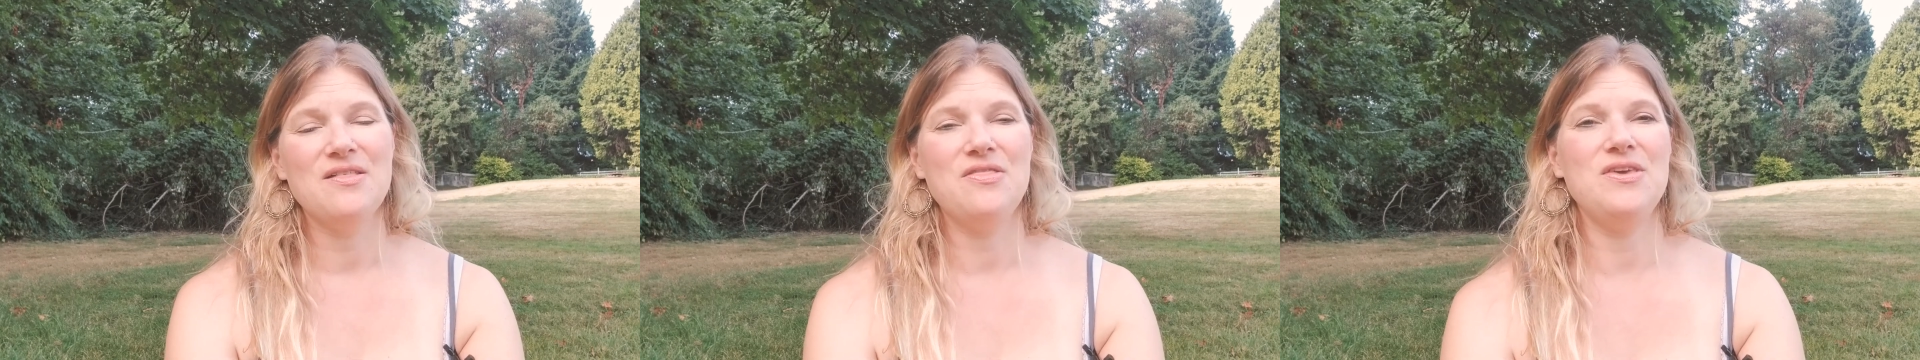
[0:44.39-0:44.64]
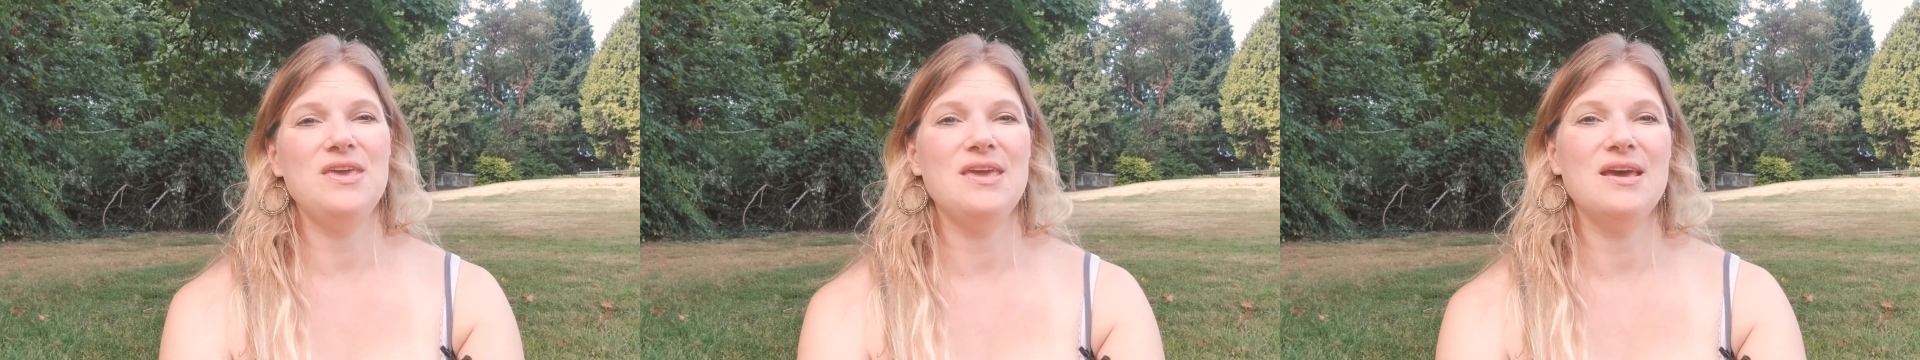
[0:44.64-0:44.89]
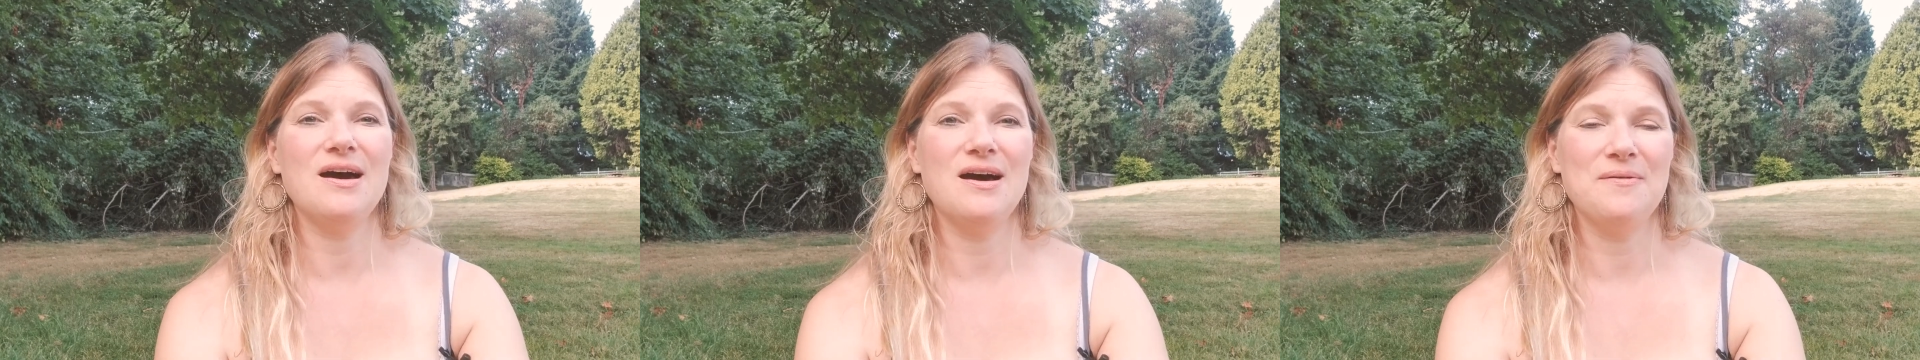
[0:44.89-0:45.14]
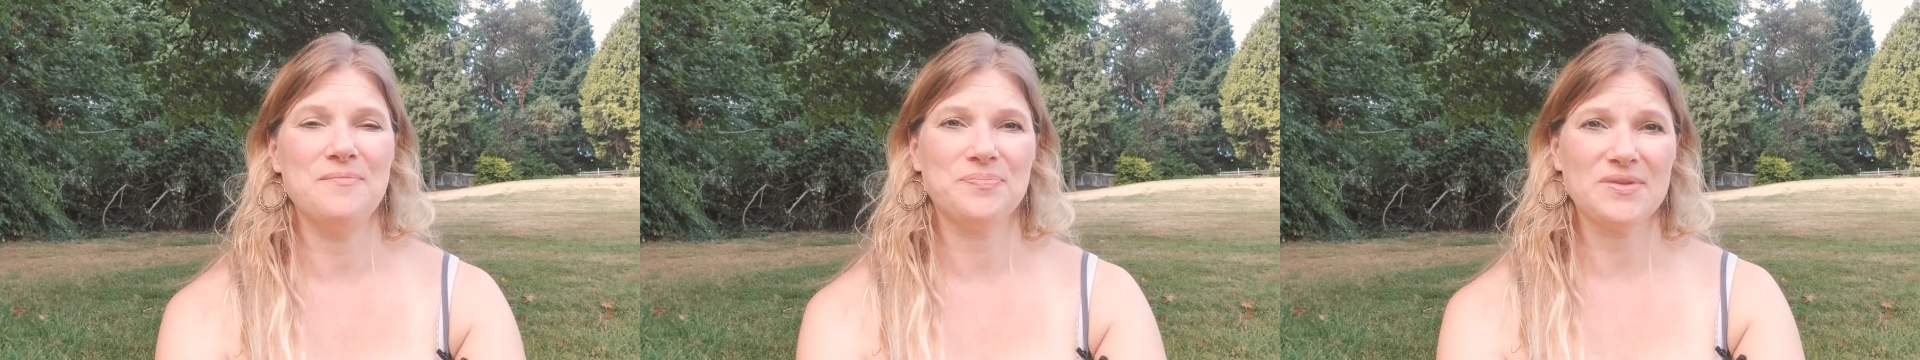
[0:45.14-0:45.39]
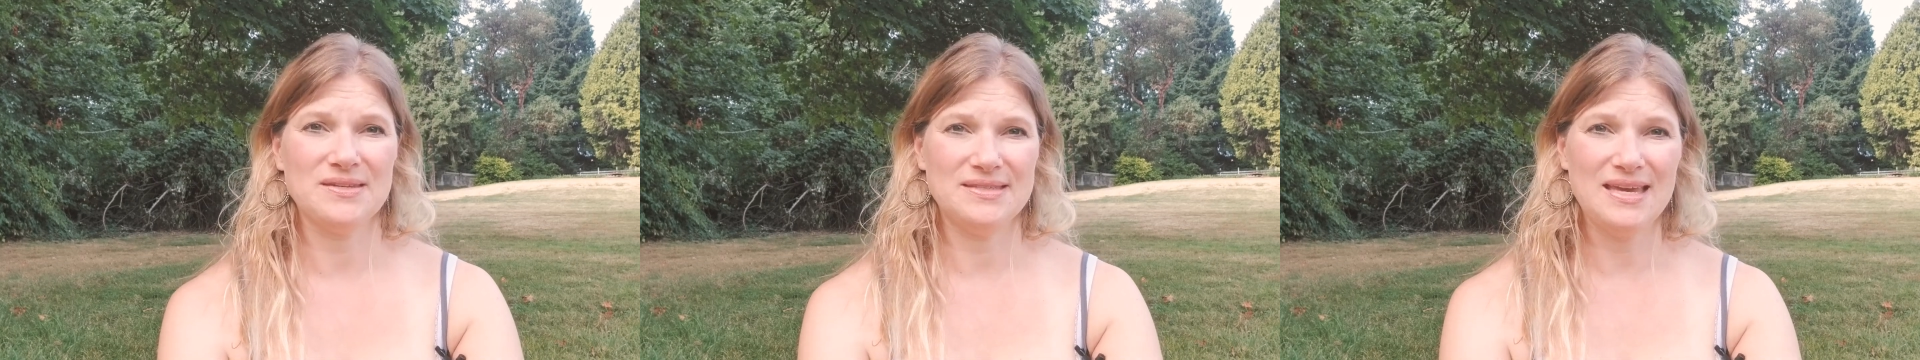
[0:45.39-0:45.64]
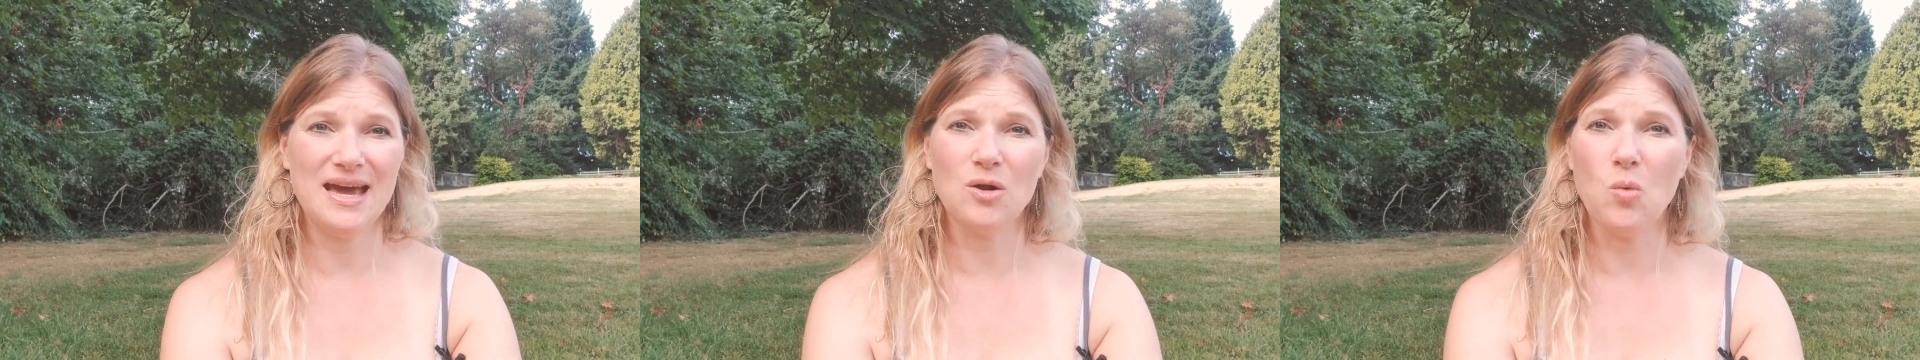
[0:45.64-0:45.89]
the
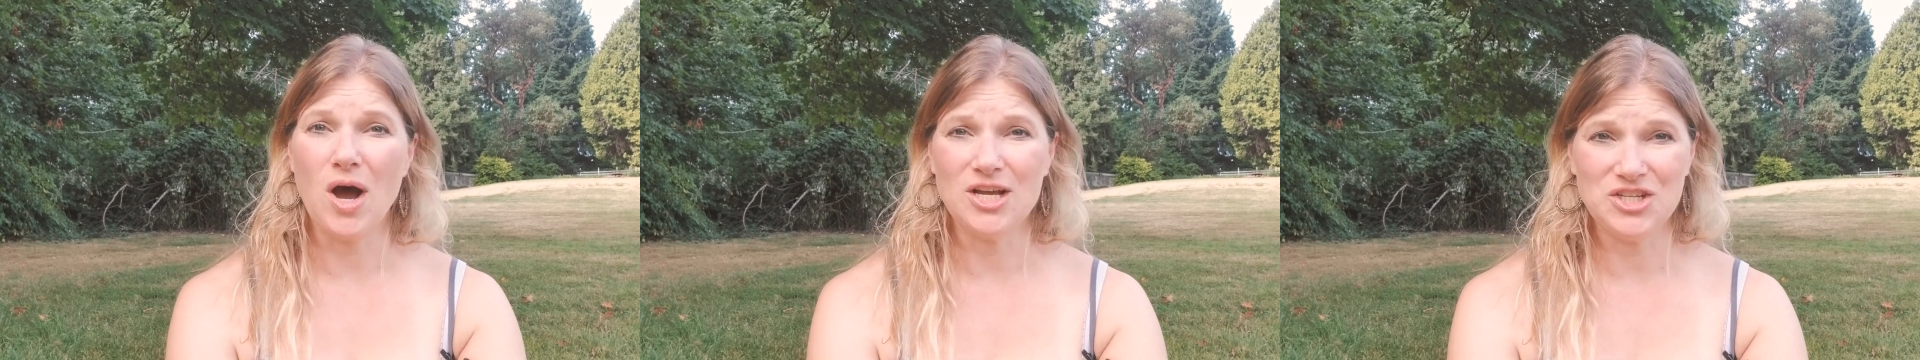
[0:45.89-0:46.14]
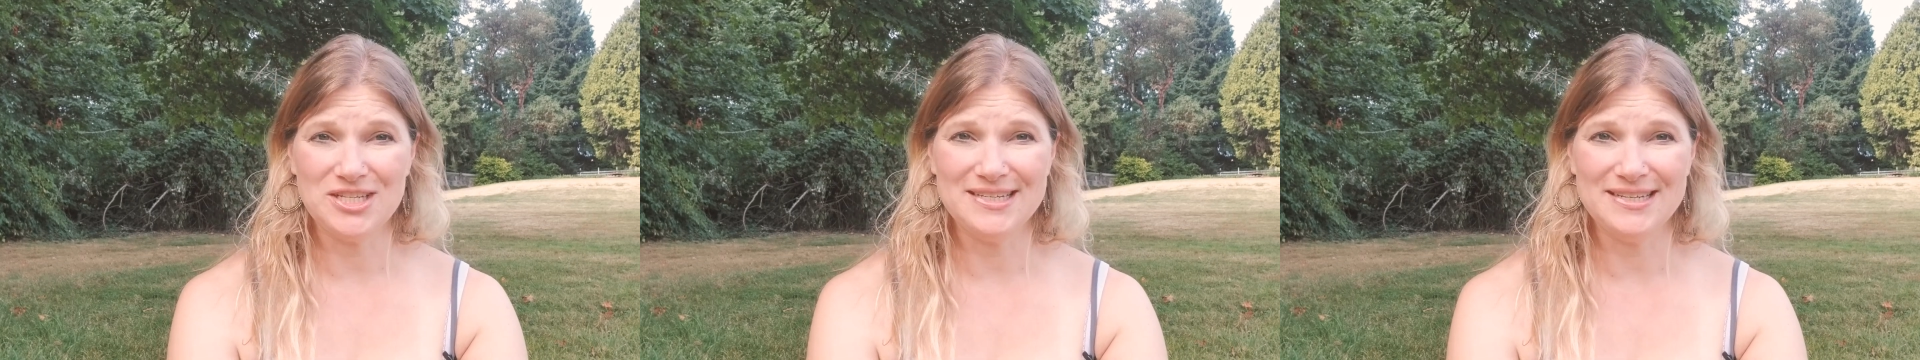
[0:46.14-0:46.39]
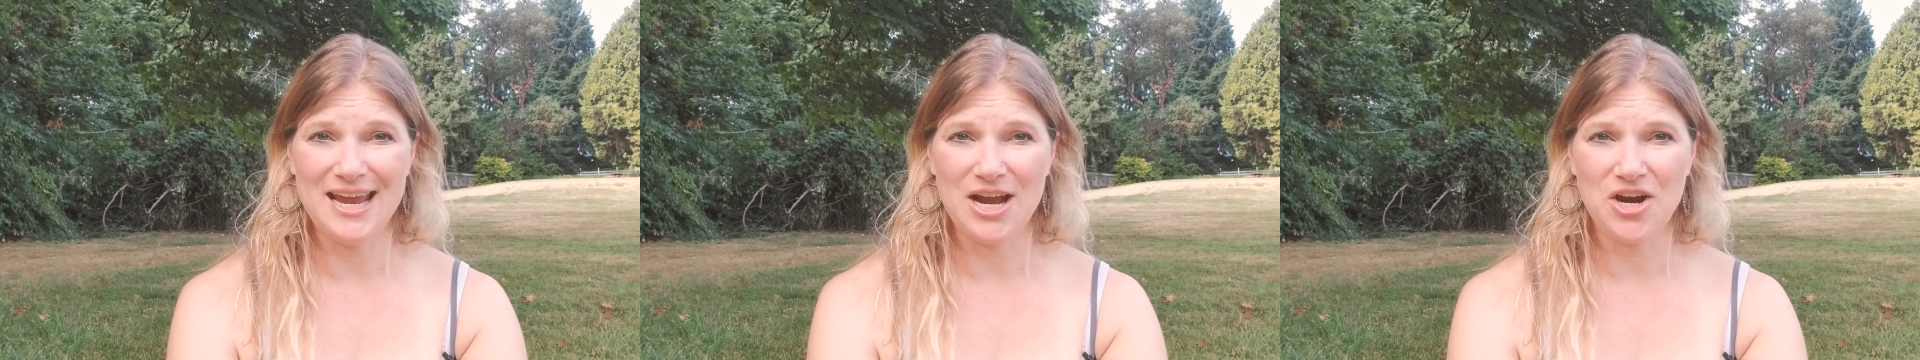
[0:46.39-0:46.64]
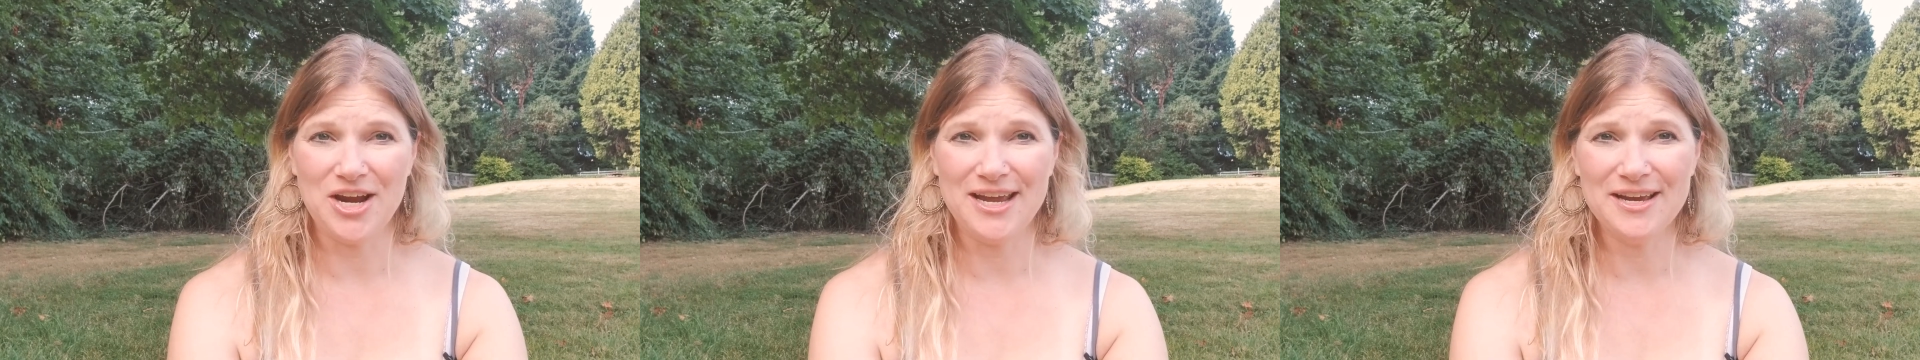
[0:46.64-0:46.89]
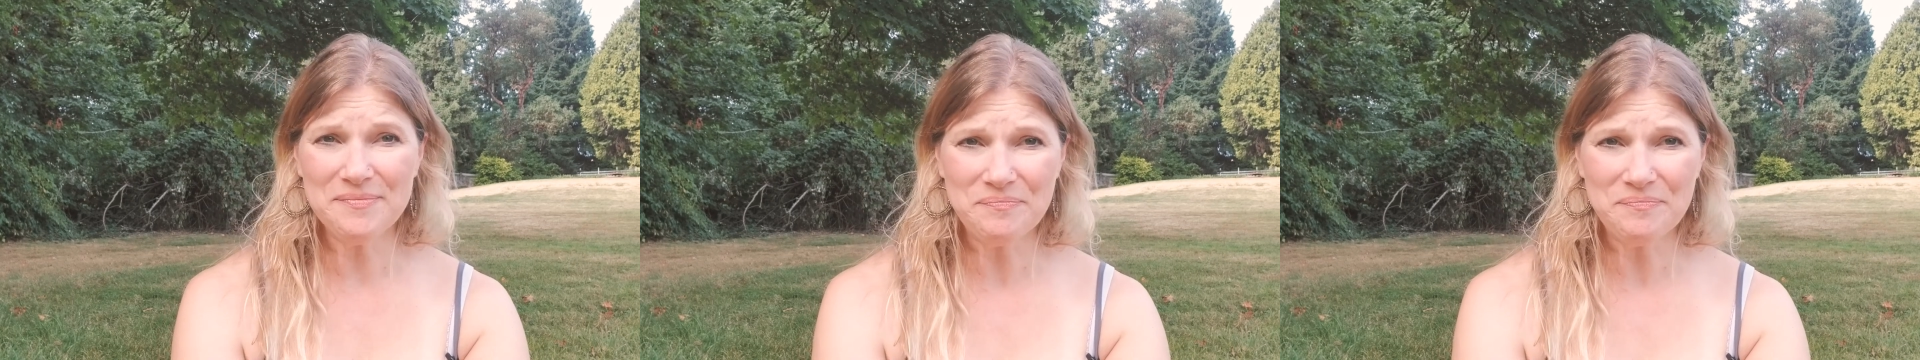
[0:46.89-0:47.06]
Seattle, Washington area.